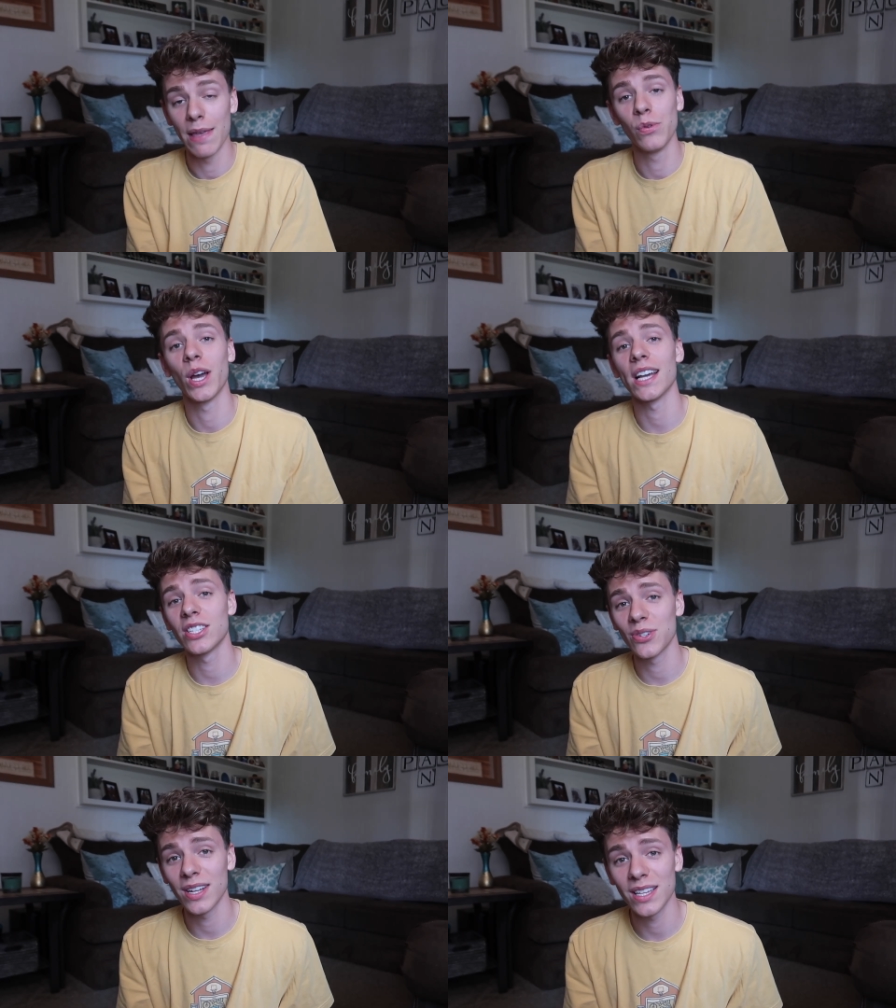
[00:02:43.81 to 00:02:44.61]
If you guys
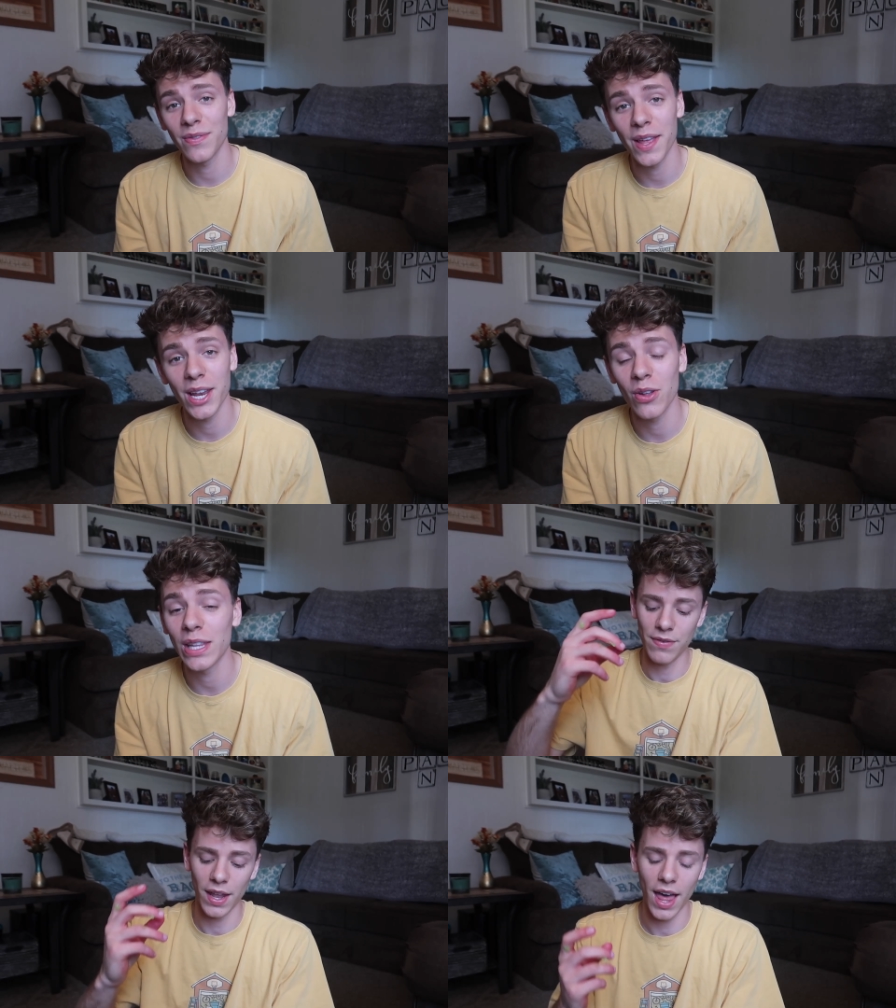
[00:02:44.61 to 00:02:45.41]
enjoyed this video,
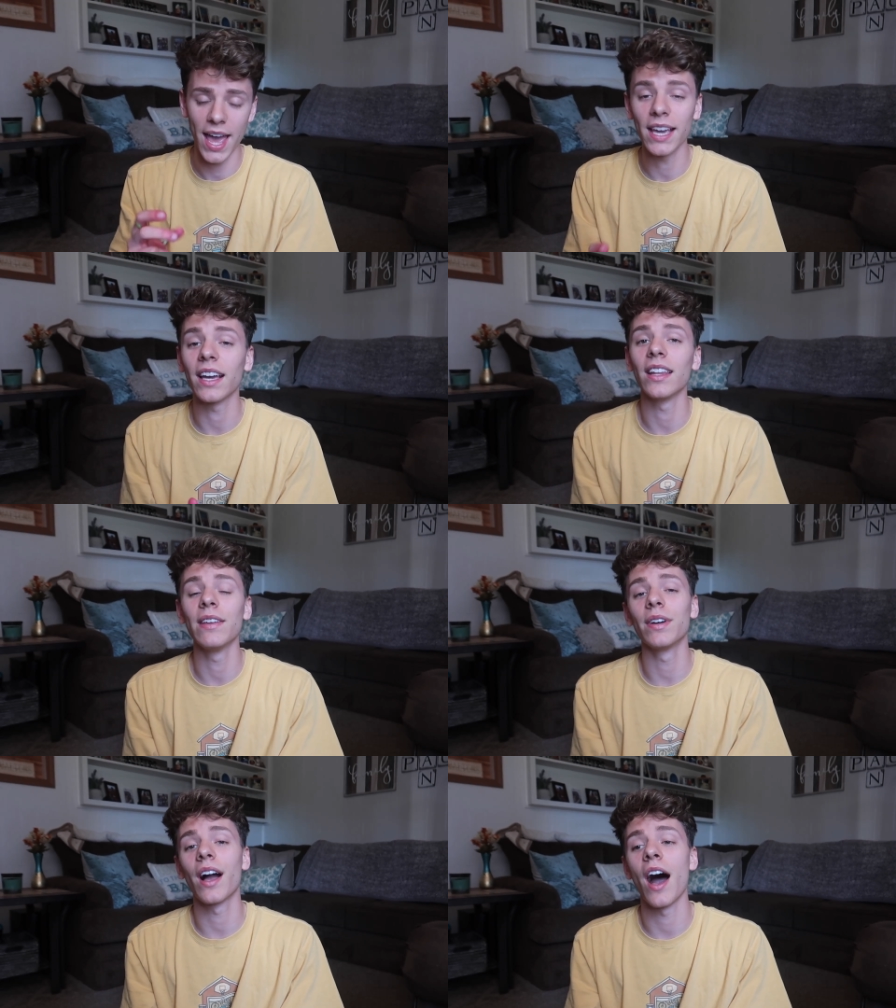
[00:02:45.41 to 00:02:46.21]
leave a like,
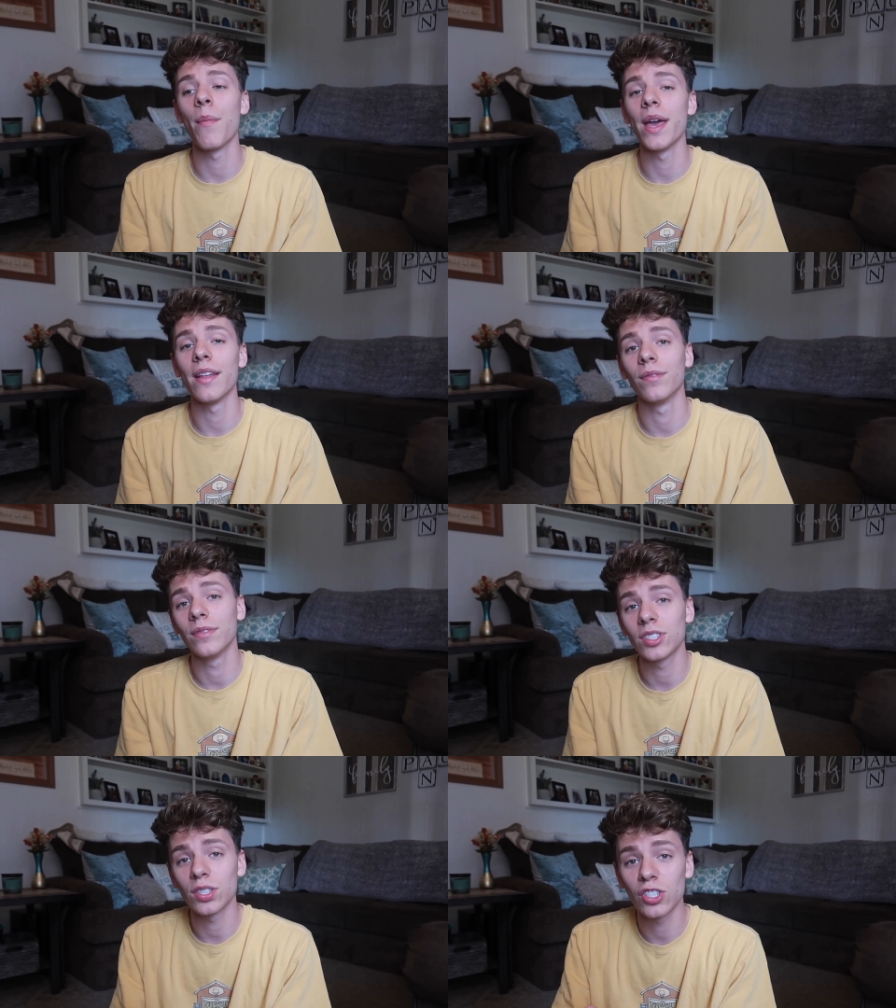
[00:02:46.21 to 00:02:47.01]
leave a comment,
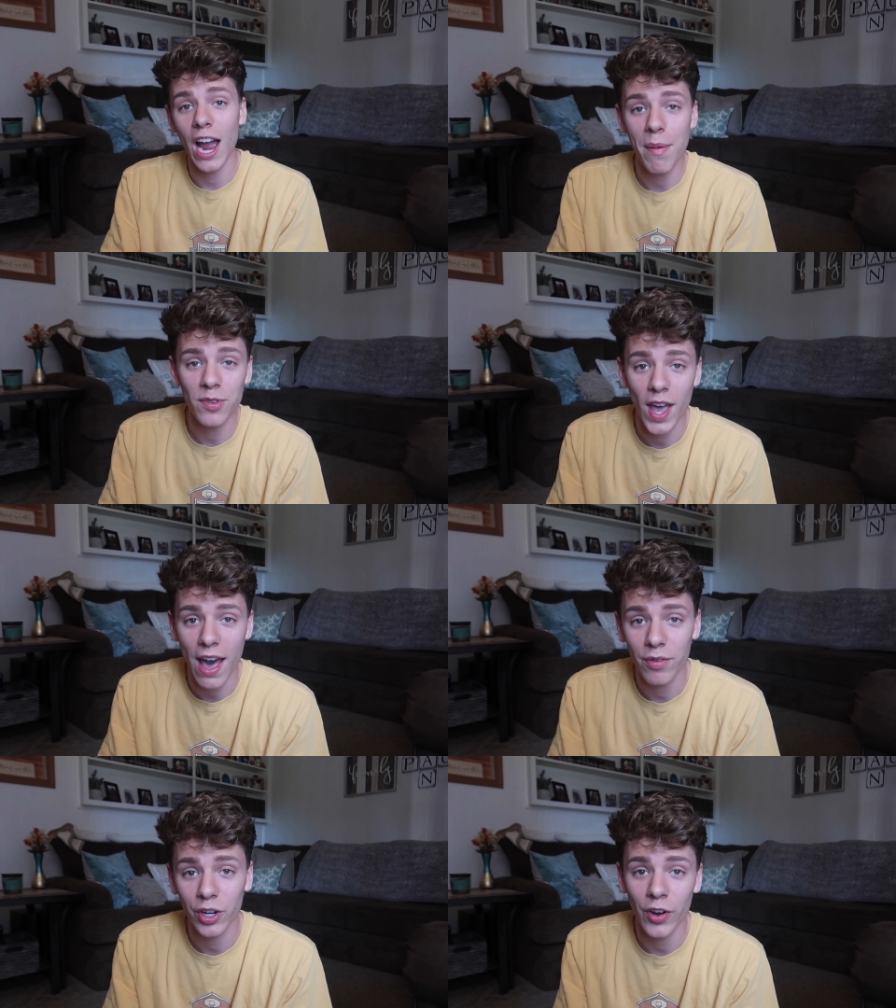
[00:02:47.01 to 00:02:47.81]
subscribe if you
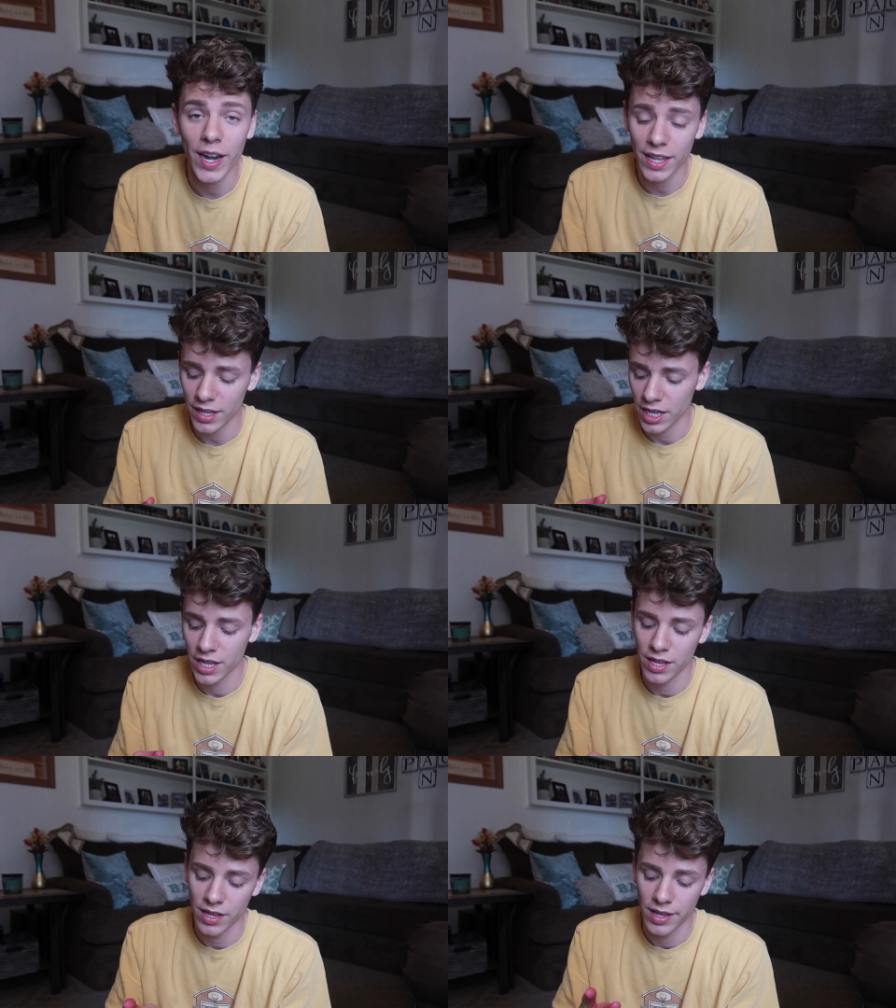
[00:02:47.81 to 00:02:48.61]
haven't already.
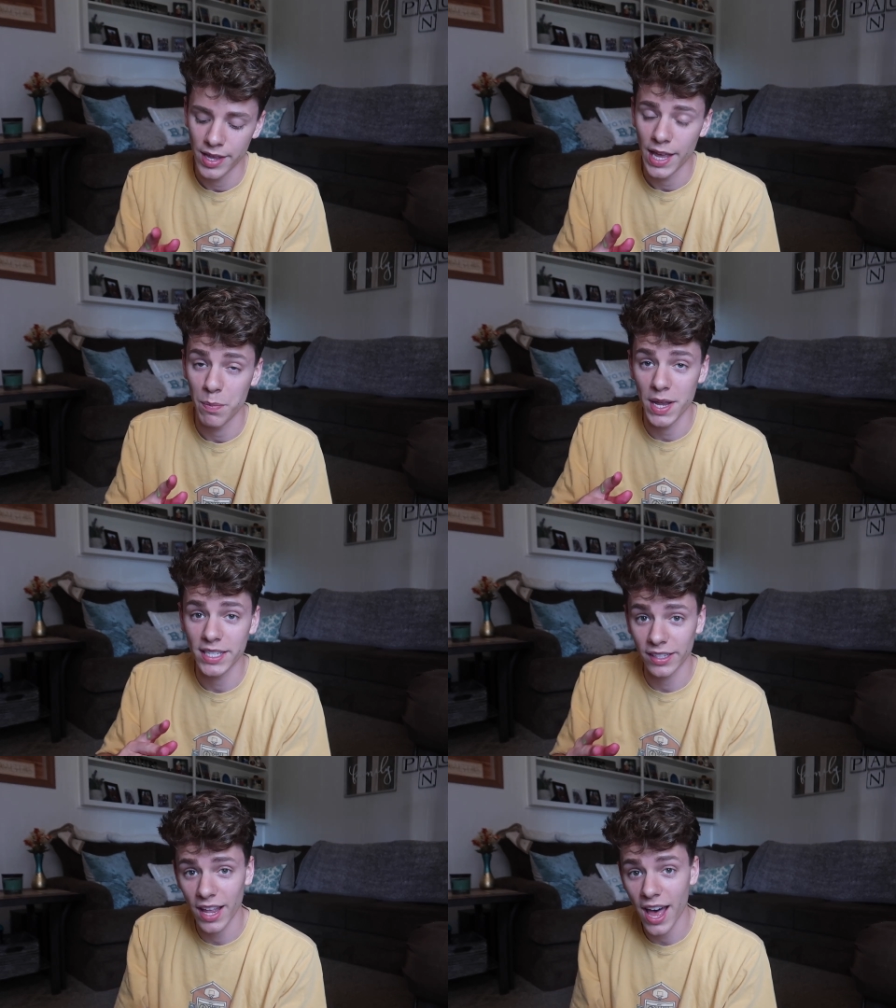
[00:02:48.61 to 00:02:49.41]
It
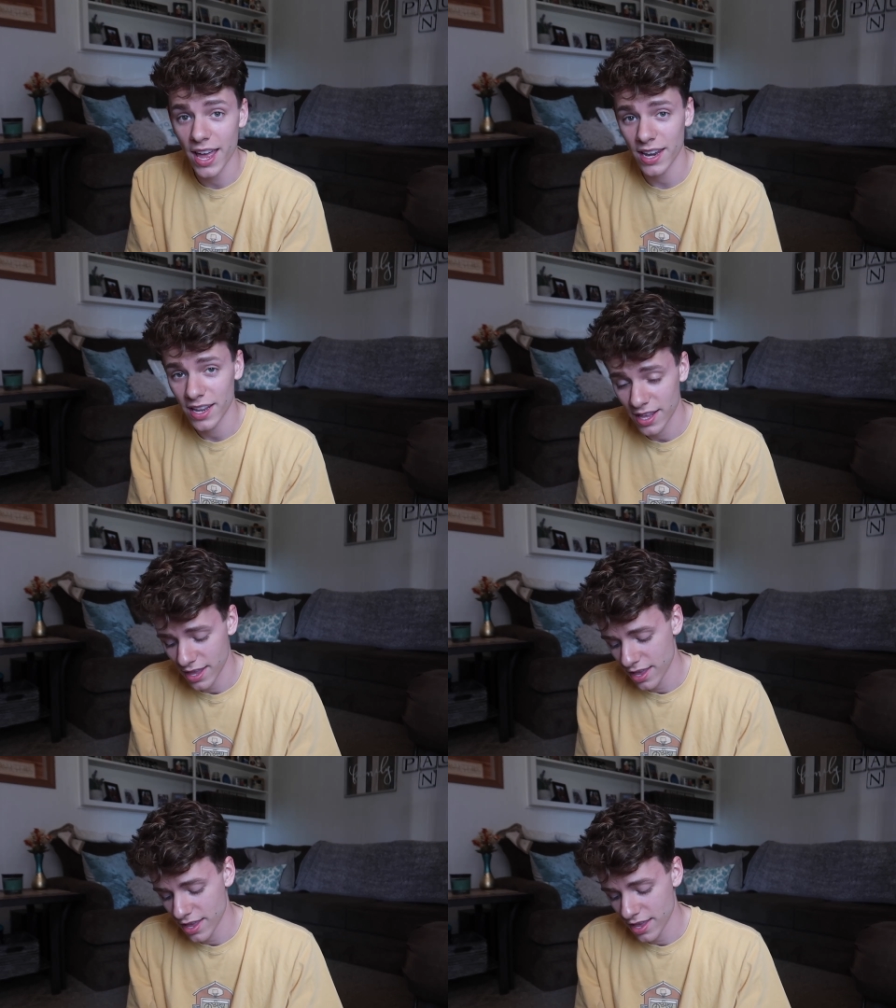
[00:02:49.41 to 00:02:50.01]
means a lot.